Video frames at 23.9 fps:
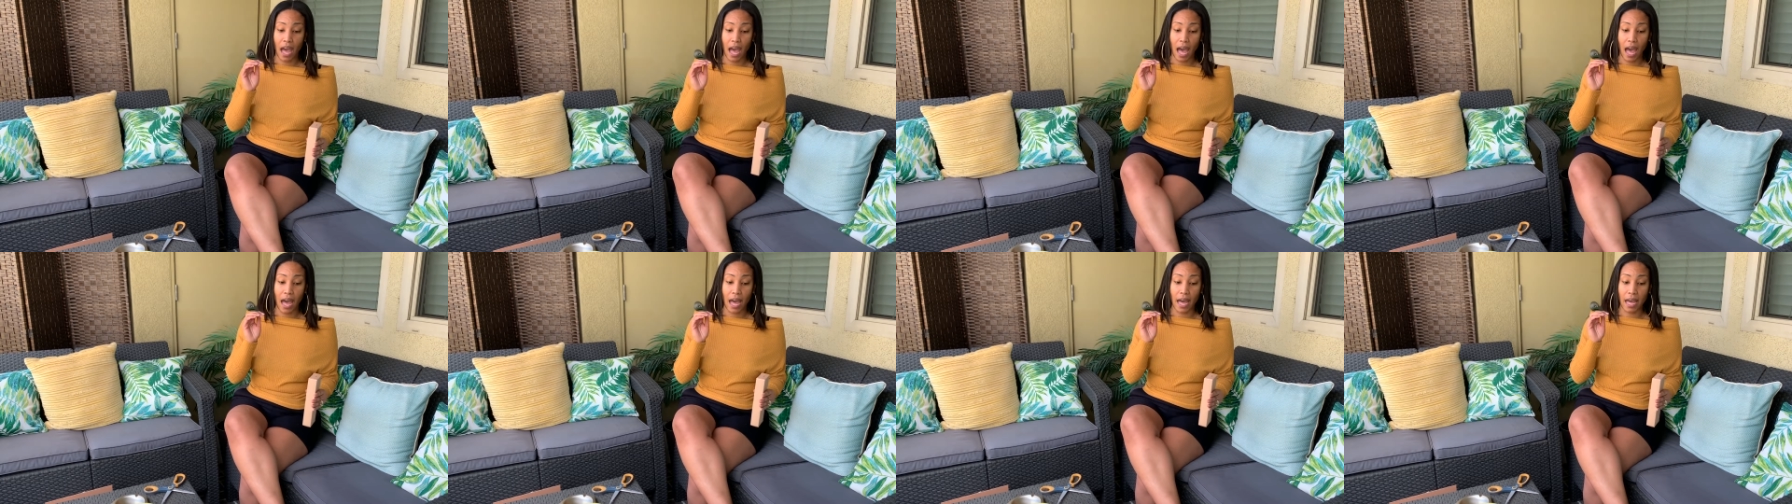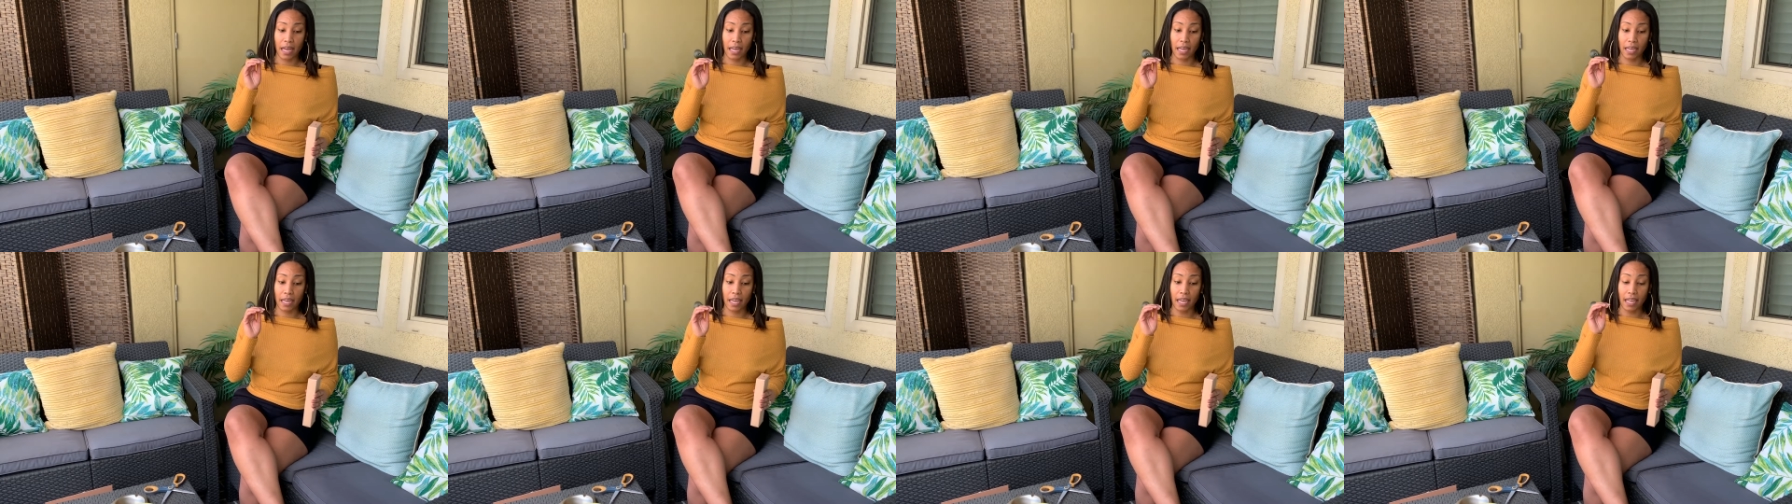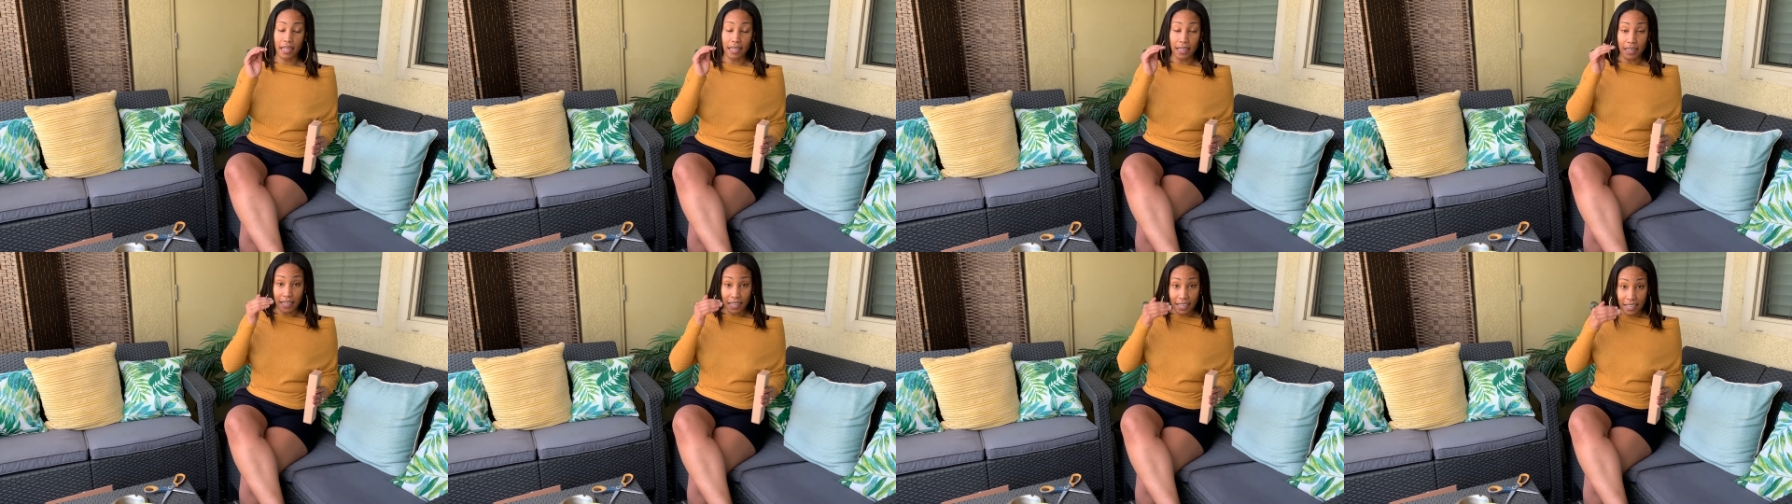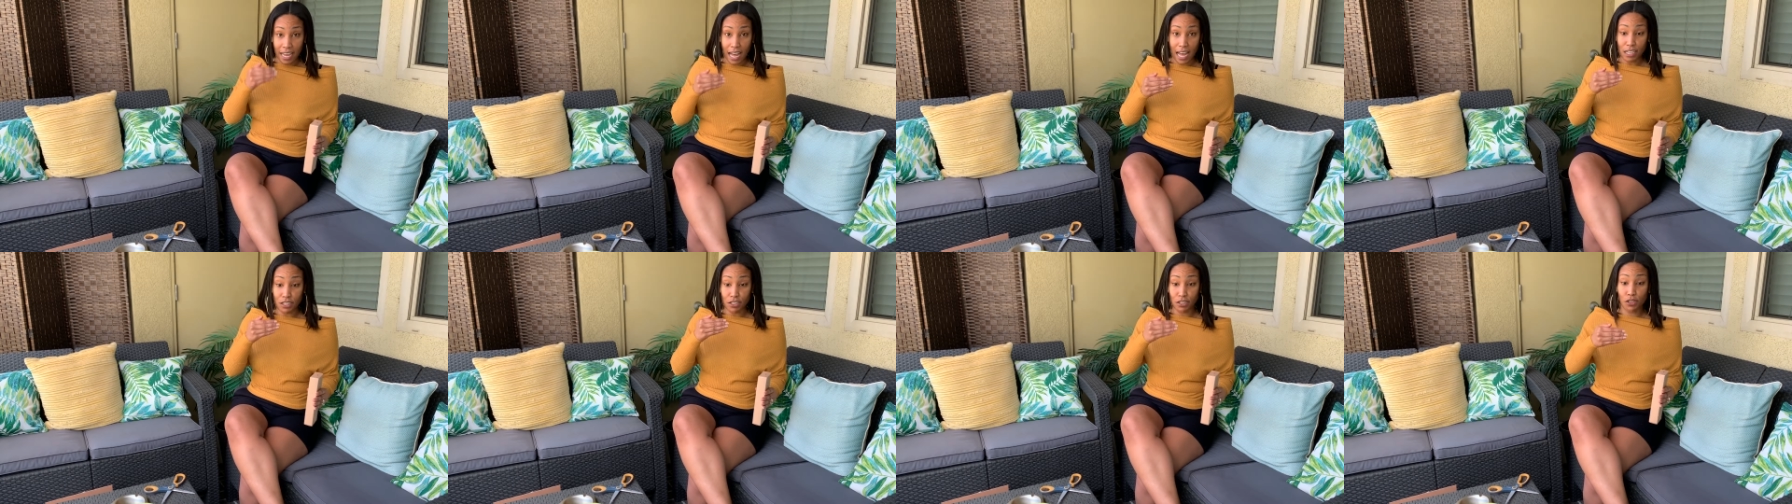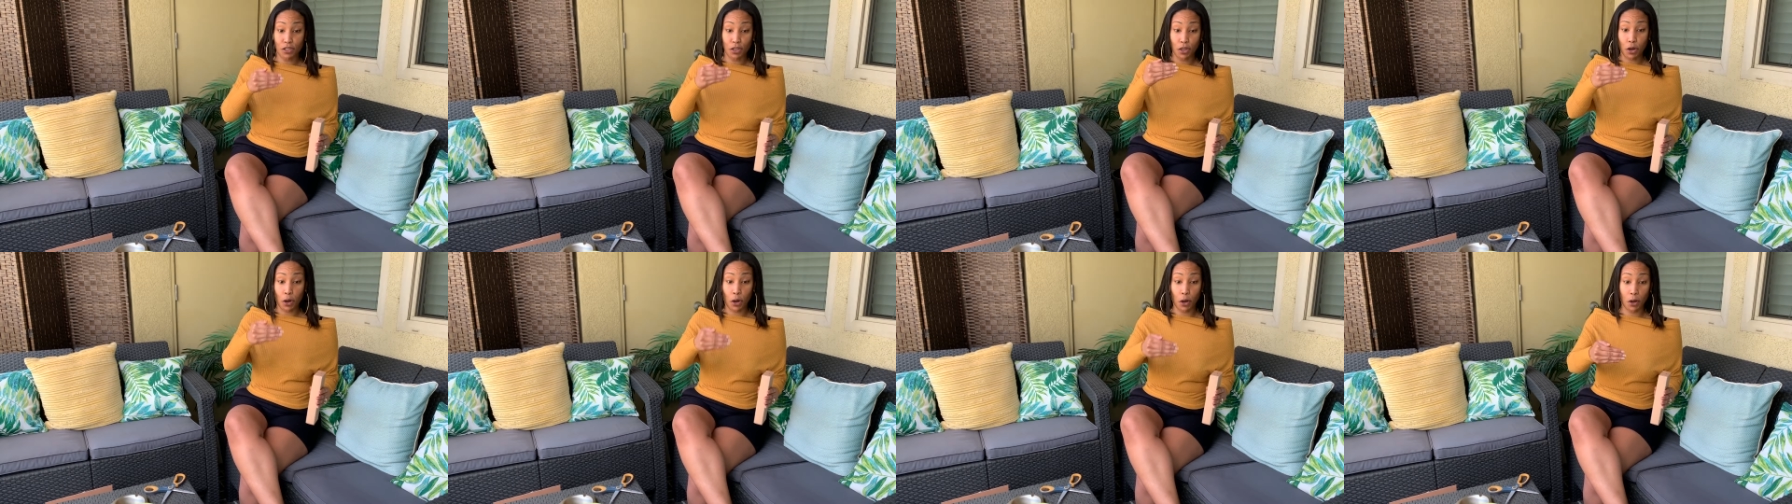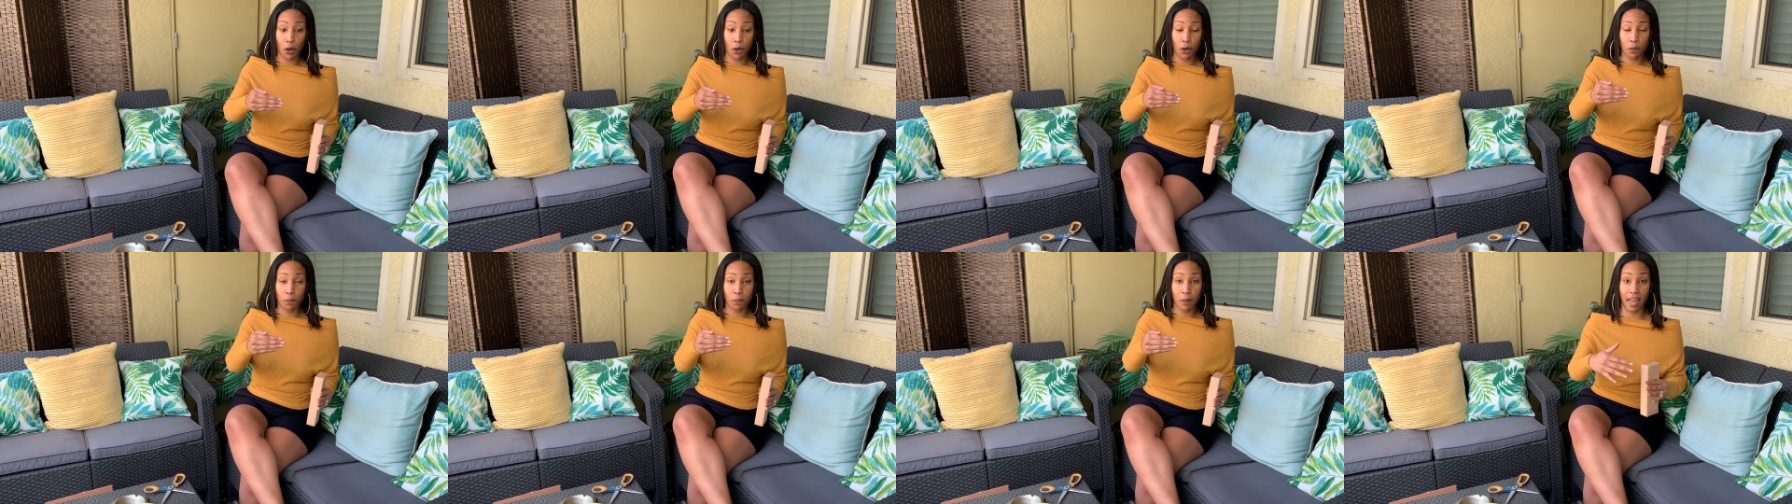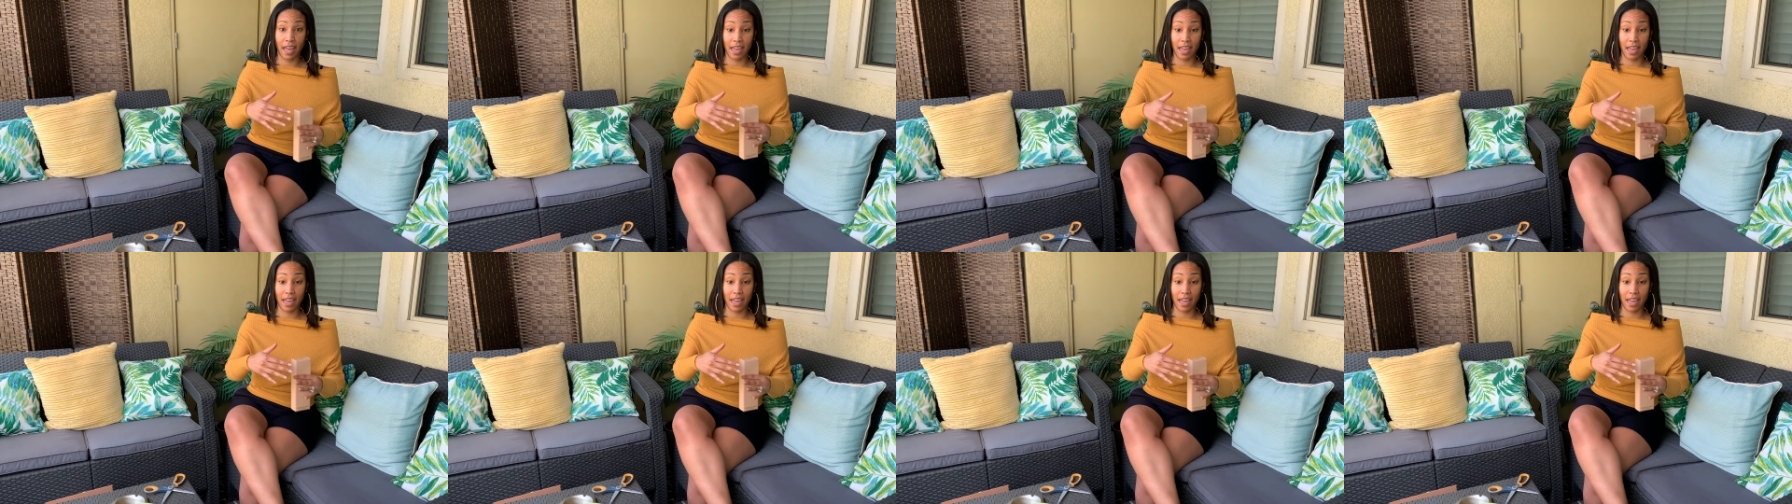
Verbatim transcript: I got to the curb